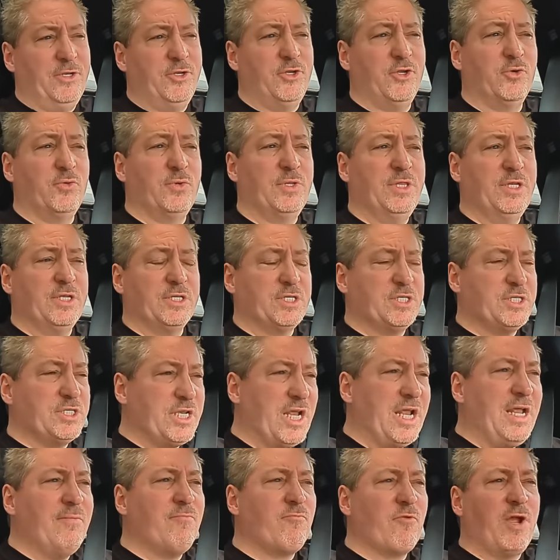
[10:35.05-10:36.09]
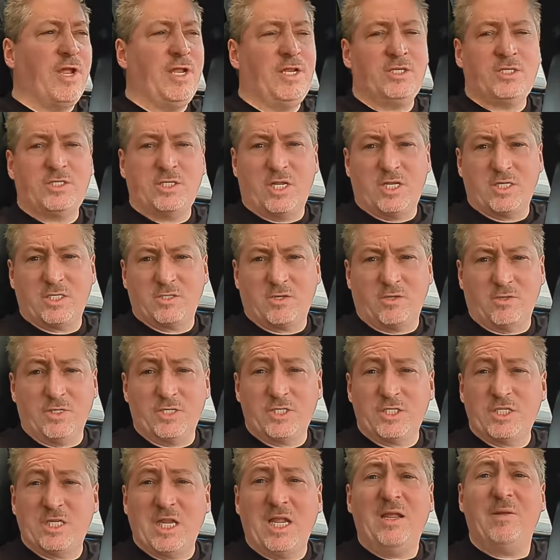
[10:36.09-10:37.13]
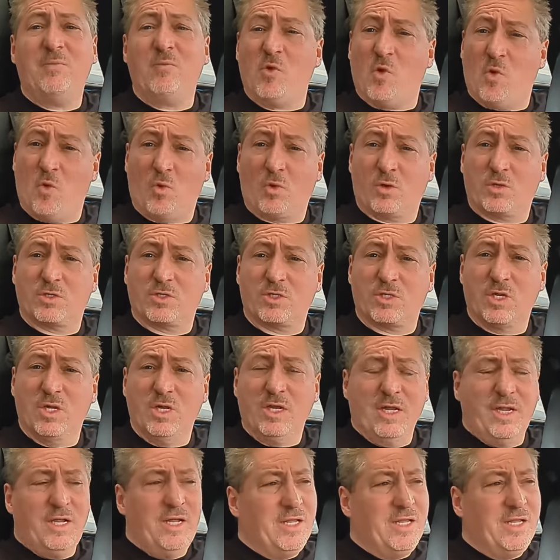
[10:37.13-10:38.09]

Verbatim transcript: and doing this same range test on the same course